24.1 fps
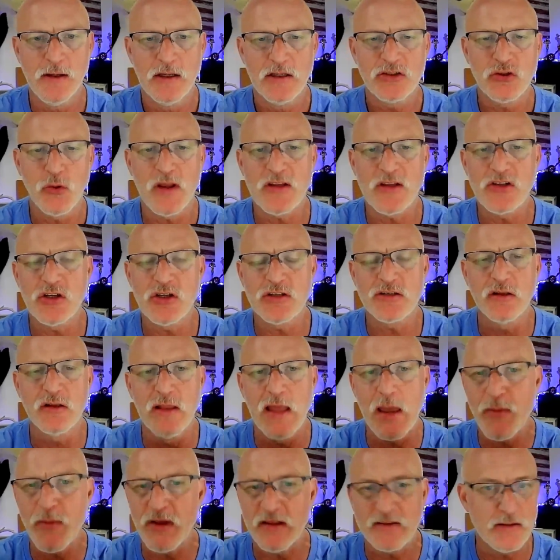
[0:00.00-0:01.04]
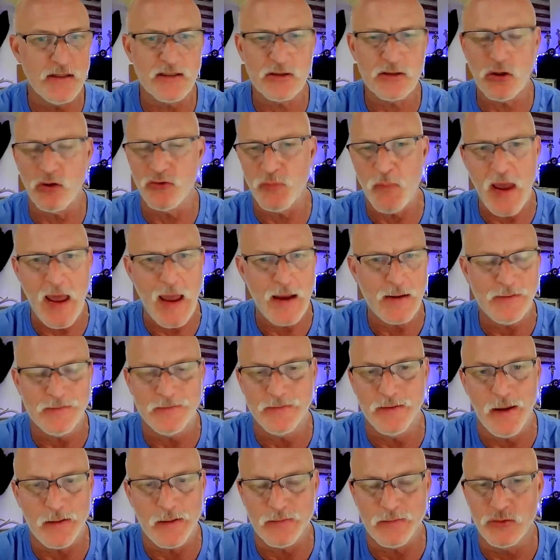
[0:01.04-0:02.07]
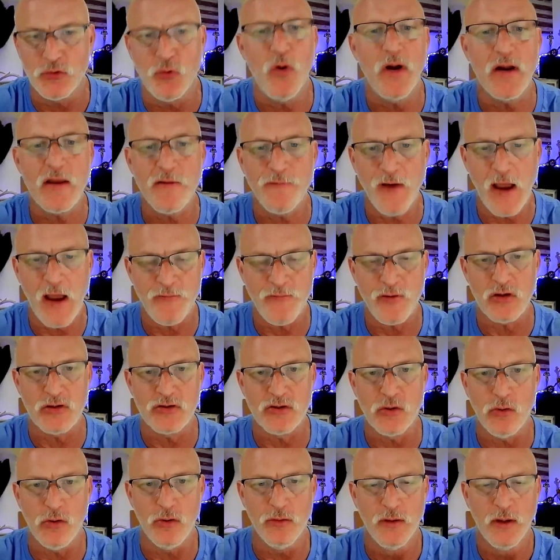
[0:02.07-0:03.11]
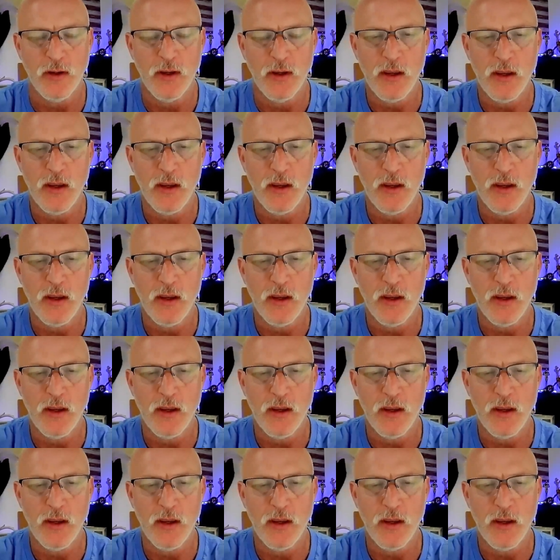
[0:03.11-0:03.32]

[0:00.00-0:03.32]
So it just limits, and this goes back, it's like 25 years old,